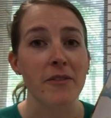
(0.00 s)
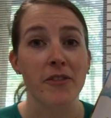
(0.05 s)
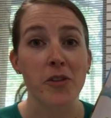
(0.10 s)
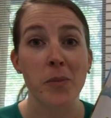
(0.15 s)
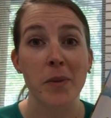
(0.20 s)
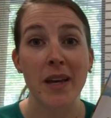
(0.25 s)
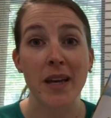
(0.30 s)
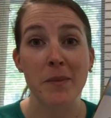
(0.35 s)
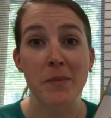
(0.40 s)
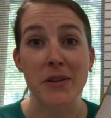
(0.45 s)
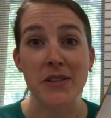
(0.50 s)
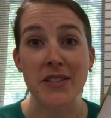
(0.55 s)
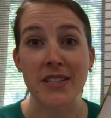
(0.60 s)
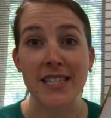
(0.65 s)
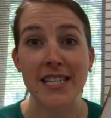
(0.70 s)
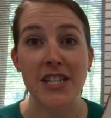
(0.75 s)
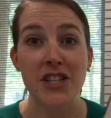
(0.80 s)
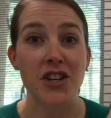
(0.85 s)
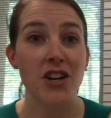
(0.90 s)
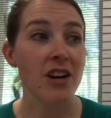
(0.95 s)
For being a
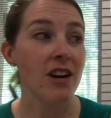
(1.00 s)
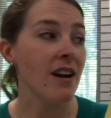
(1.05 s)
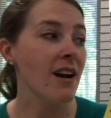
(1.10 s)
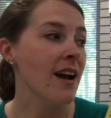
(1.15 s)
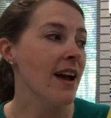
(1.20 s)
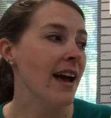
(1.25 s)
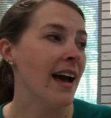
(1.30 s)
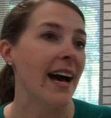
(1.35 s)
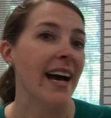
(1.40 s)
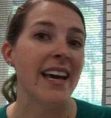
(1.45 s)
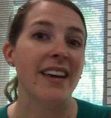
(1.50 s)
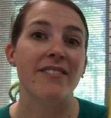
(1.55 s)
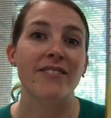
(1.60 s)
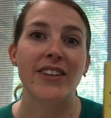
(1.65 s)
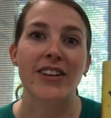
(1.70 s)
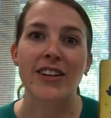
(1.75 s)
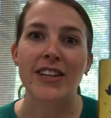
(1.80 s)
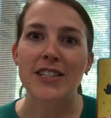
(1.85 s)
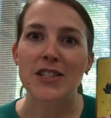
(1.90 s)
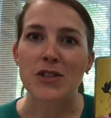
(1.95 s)
music teacher, I am
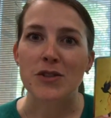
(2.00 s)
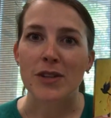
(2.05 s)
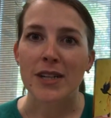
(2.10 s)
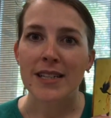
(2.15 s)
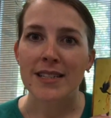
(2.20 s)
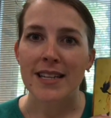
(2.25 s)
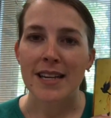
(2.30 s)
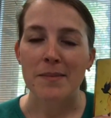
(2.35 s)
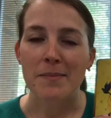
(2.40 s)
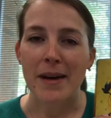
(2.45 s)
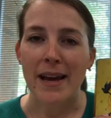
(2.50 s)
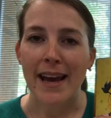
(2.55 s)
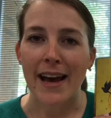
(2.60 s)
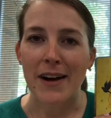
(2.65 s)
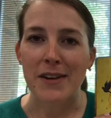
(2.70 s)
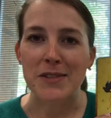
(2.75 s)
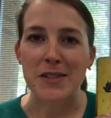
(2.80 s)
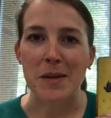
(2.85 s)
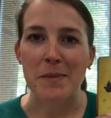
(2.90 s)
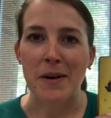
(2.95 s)
very strict in my
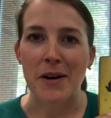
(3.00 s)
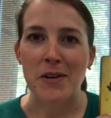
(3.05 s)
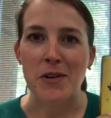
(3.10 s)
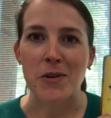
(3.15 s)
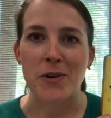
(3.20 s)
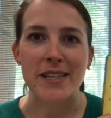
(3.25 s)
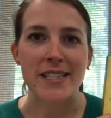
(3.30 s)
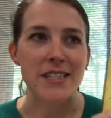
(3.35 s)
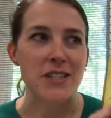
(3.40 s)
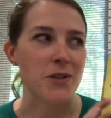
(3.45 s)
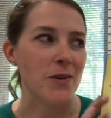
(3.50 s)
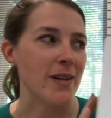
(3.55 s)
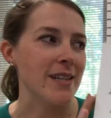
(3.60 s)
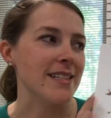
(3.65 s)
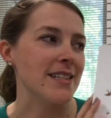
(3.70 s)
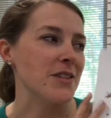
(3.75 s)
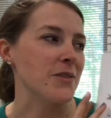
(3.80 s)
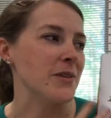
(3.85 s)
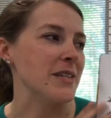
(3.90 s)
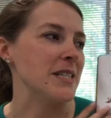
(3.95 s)
house about noisy
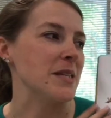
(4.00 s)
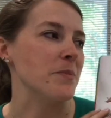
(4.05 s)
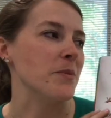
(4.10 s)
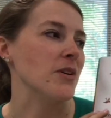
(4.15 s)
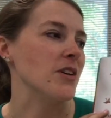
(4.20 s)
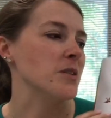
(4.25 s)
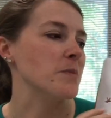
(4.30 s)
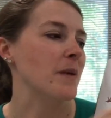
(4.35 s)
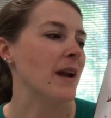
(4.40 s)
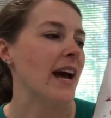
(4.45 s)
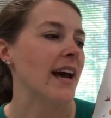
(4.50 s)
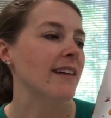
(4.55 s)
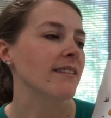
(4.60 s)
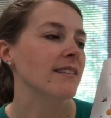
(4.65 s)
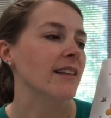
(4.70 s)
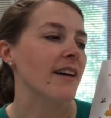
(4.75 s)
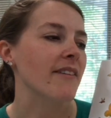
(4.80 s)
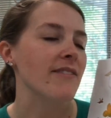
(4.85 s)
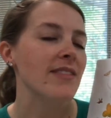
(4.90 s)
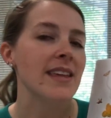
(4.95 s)
toys and noisy books, but I
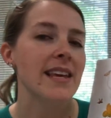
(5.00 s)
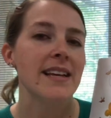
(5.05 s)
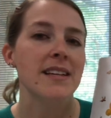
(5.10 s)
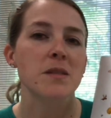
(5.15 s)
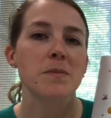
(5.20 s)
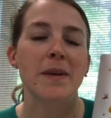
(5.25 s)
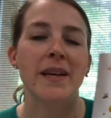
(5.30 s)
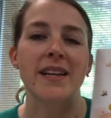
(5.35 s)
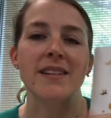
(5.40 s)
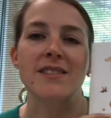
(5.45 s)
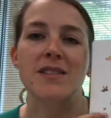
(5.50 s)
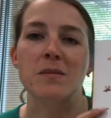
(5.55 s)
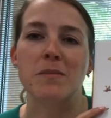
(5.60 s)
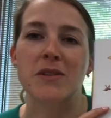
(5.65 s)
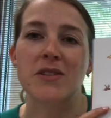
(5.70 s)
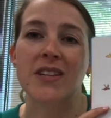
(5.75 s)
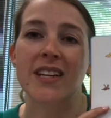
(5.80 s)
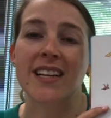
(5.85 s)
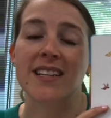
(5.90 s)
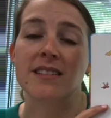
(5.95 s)
love these because the
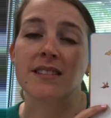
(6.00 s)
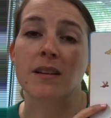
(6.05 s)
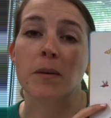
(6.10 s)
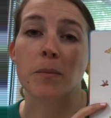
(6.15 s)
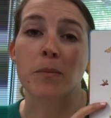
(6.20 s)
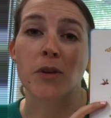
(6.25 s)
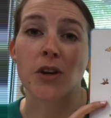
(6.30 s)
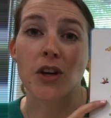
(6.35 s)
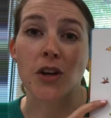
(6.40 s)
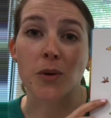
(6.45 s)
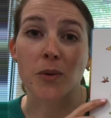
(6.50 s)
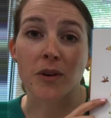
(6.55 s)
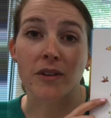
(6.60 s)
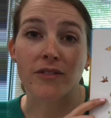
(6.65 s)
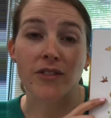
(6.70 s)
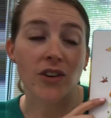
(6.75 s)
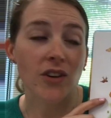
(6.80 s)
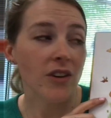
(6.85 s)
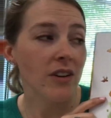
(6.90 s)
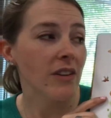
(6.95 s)
music is
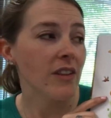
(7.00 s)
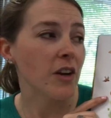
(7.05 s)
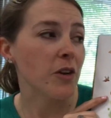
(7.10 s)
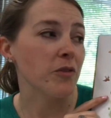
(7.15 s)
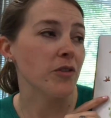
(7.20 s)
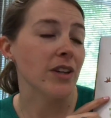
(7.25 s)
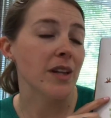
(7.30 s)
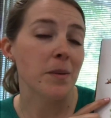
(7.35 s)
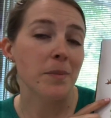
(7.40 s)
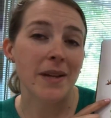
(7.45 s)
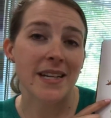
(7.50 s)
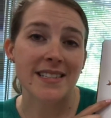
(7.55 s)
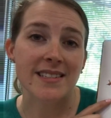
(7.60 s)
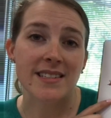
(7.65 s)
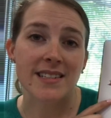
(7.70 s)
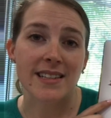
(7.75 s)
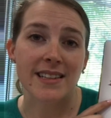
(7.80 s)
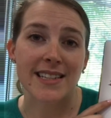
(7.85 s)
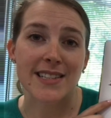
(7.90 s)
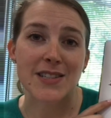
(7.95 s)
beautiful. They're really
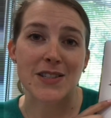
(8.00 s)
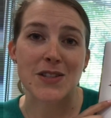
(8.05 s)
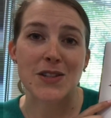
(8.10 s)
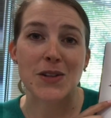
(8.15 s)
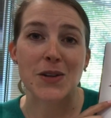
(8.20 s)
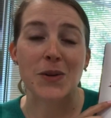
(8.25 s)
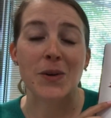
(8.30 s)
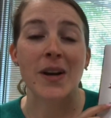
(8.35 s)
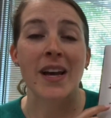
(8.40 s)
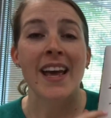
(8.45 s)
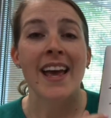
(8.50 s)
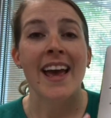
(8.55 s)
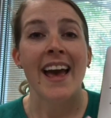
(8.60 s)
pleasant to listen to,